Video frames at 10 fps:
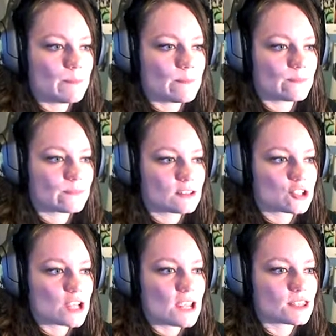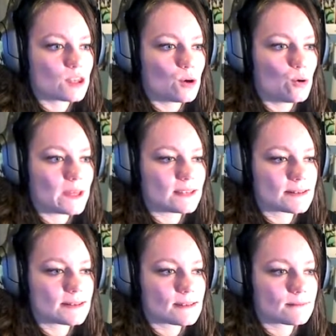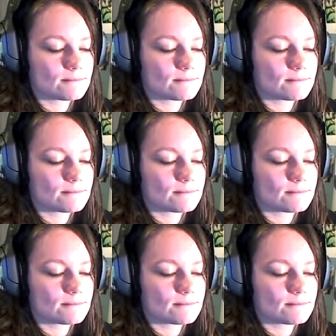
Yep. Chasing the humans.